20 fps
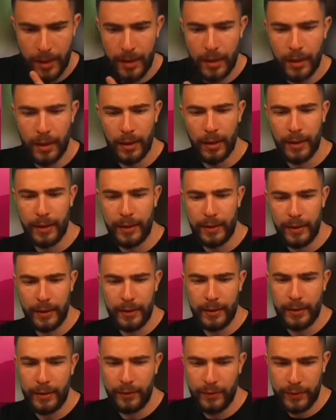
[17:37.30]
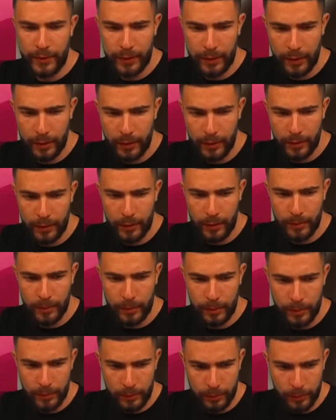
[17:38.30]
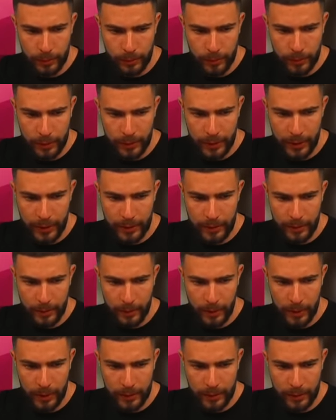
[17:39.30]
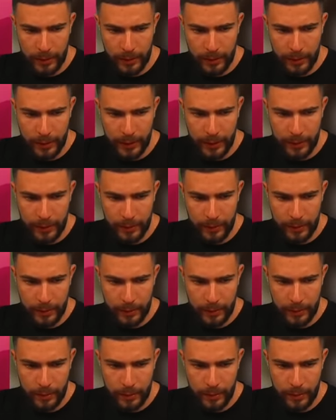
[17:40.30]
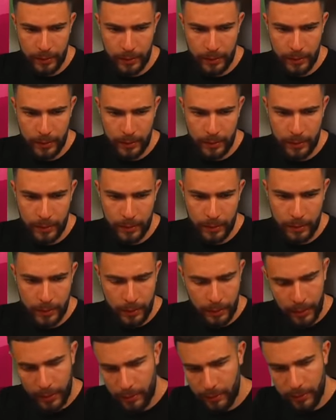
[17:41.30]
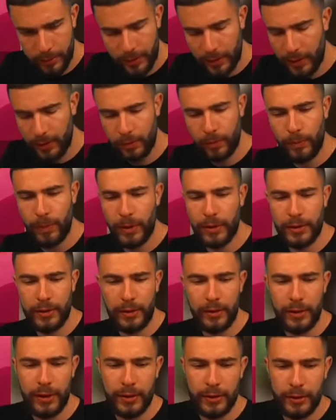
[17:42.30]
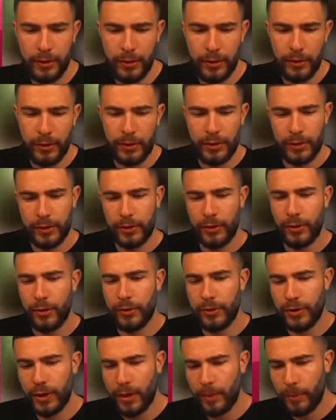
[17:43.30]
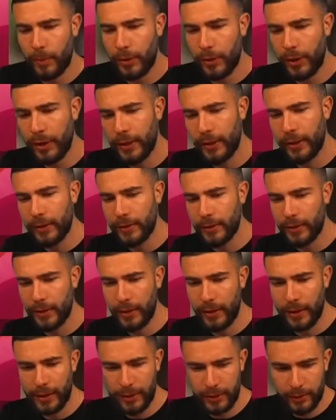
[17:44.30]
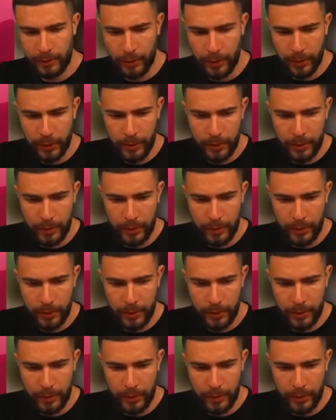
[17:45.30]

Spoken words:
I like that. Give us another double normal scatter plus a green. Okay, single plus a green is good because this goes upgraded into the next one.